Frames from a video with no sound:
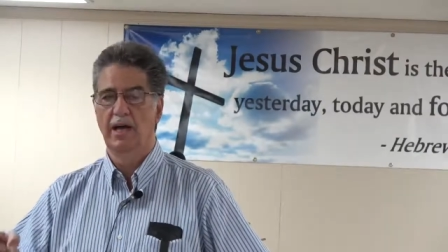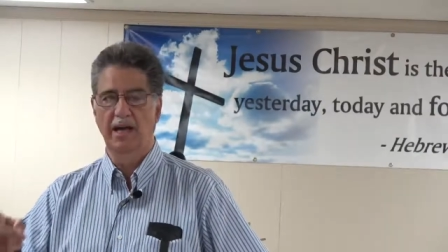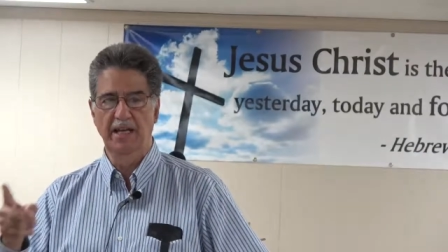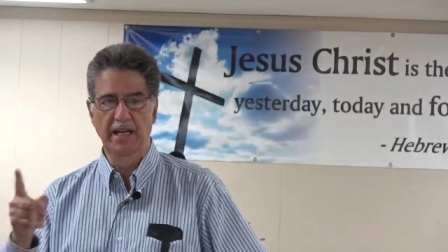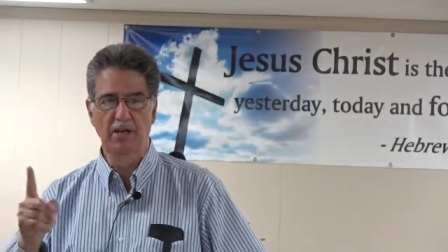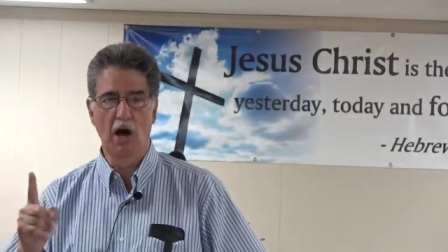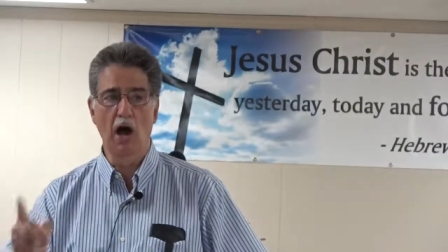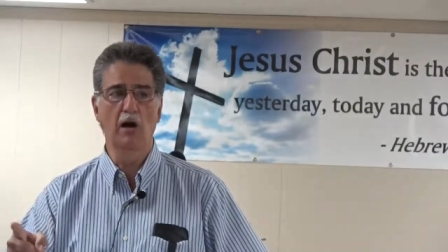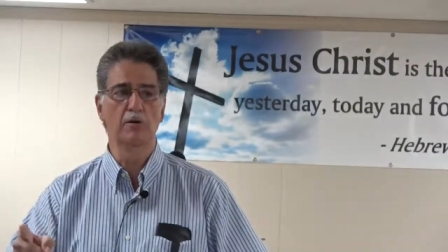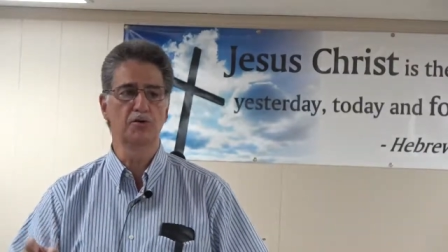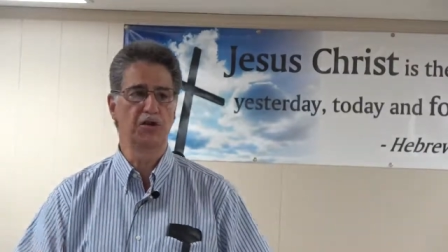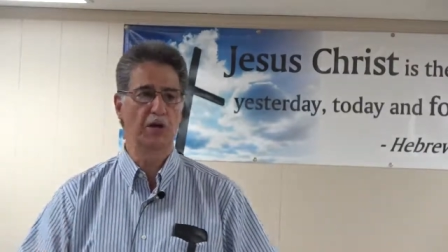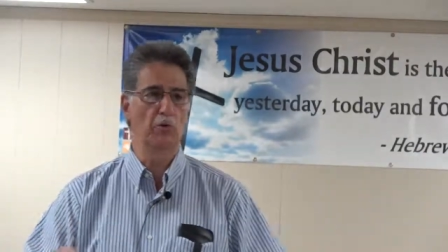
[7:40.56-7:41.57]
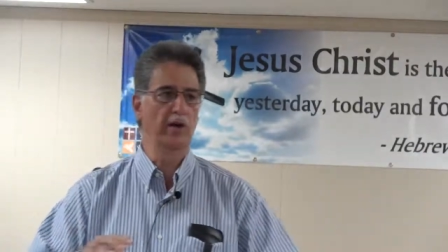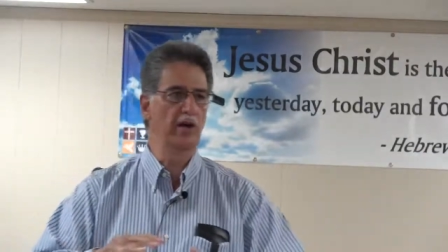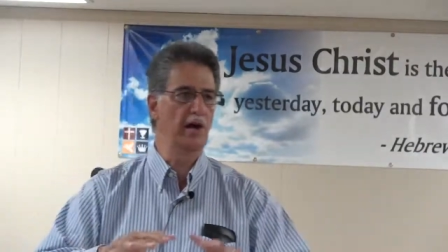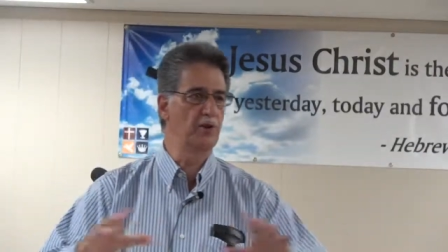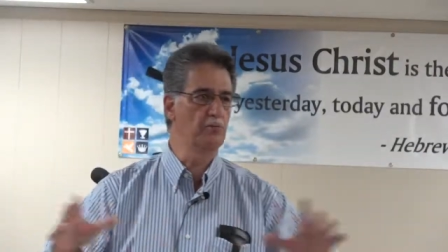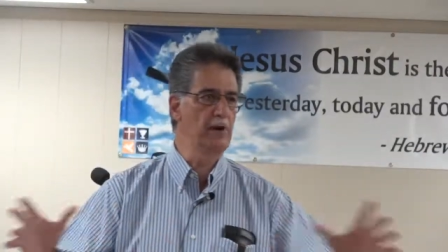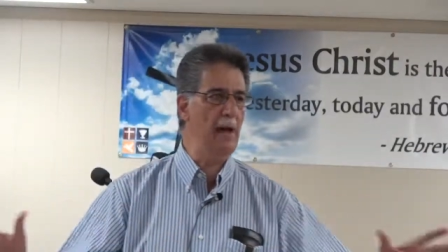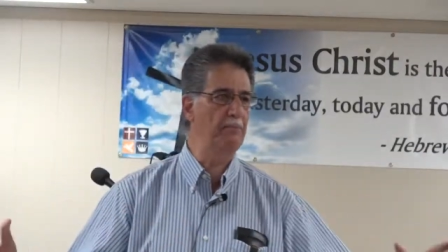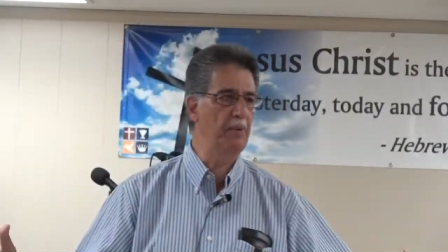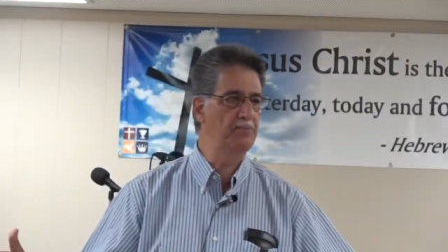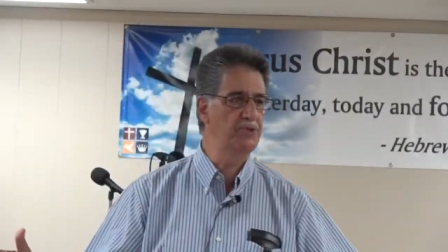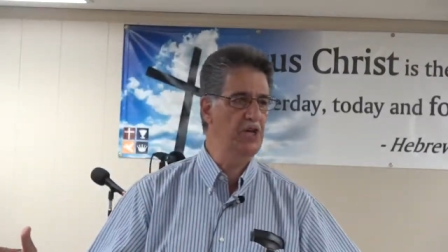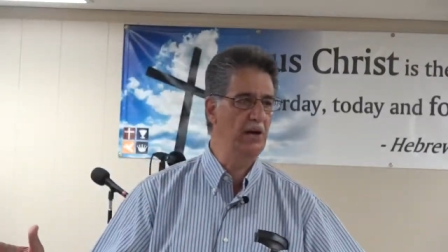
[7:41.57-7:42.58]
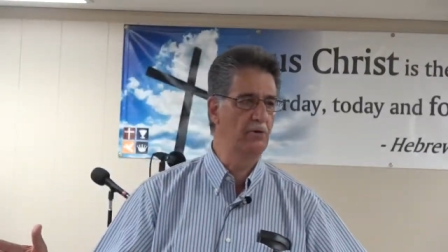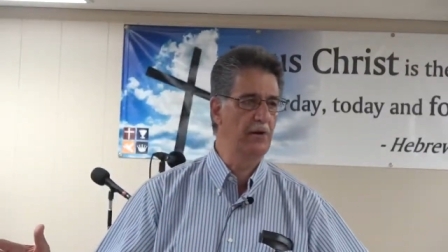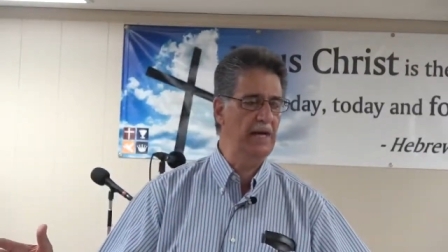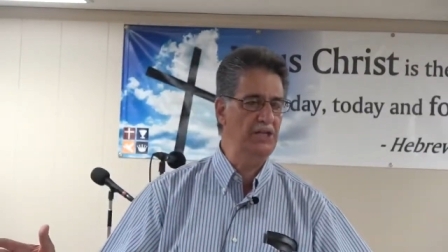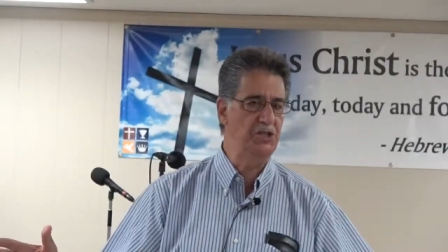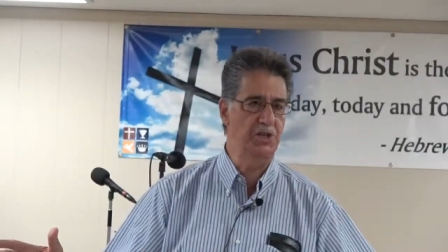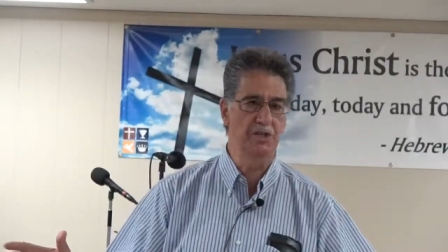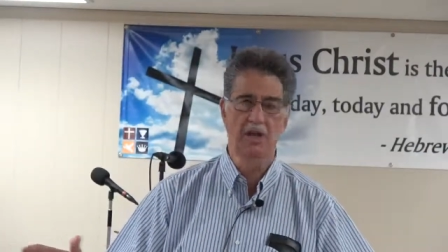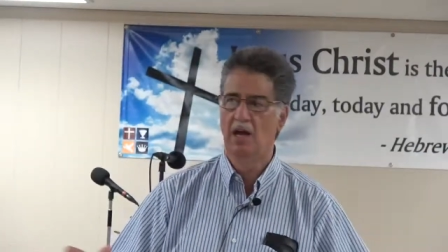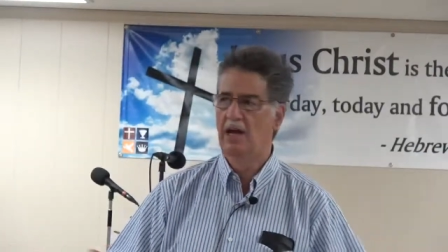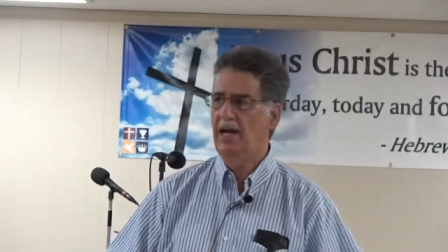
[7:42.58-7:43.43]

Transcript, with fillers: And he knows that we are the wrap-up generation,